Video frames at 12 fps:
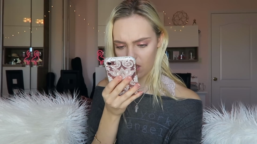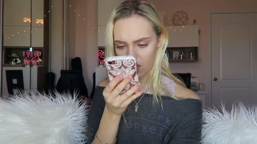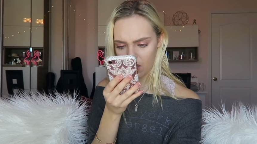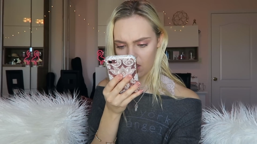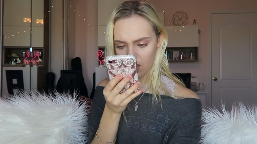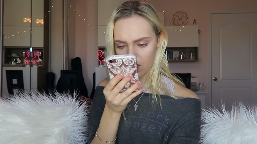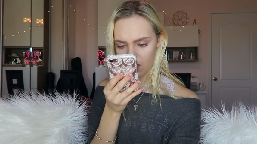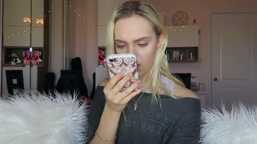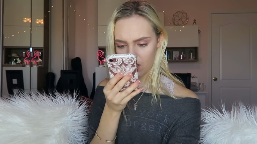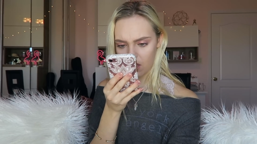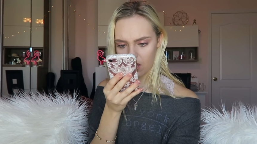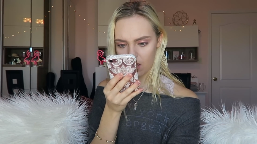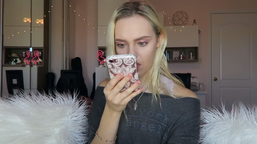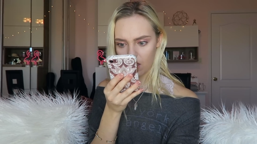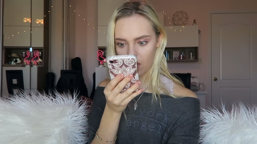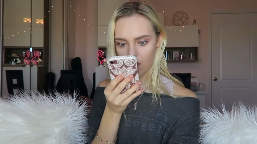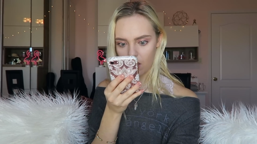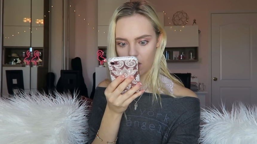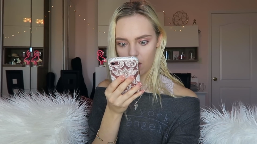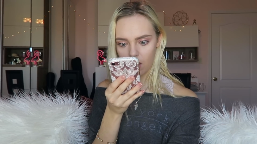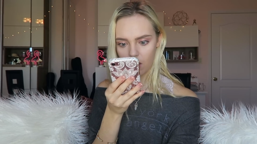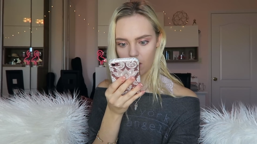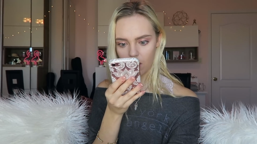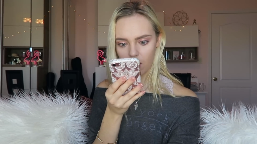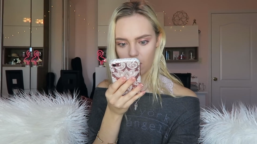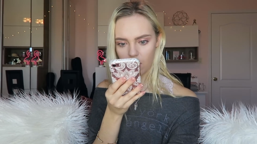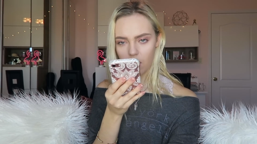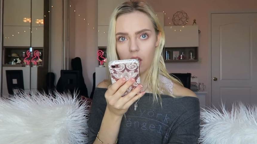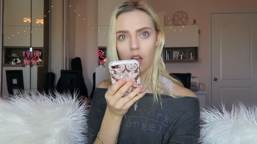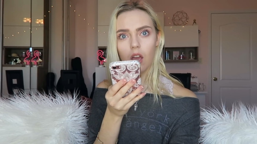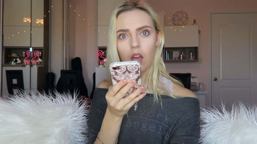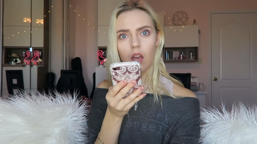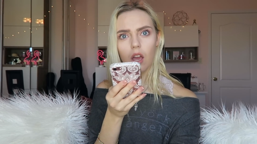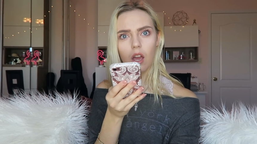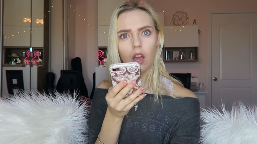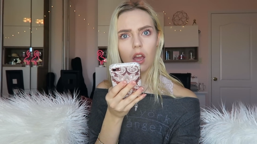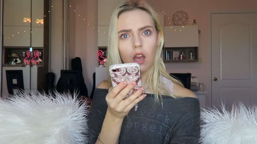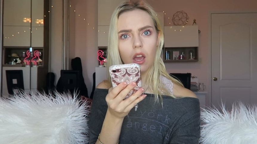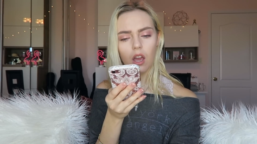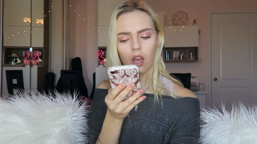Nothing is said.